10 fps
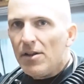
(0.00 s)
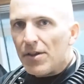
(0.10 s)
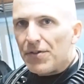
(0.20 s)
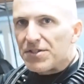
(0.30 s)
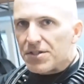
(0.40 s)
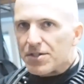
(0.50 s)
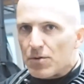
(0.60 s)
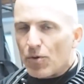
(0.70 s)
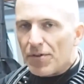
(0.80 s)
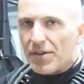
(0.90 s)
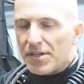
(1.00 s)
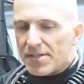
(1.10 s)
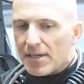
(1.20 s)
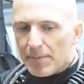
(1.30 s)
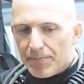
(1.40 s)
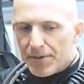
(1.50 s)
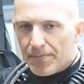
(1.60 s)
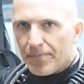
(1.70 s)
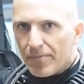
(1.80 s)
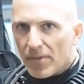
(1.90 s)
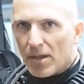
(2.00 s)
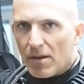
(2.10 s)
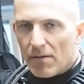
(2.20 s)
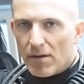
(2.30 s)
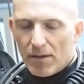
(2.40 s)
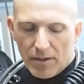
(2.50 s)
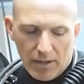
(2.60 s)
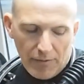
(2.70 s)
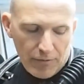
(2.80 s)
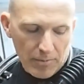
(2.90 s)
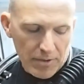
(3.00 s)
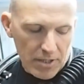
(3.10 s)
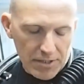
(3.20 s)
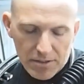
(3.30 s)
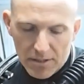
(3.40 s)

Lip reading: that this is the one that is clipped from the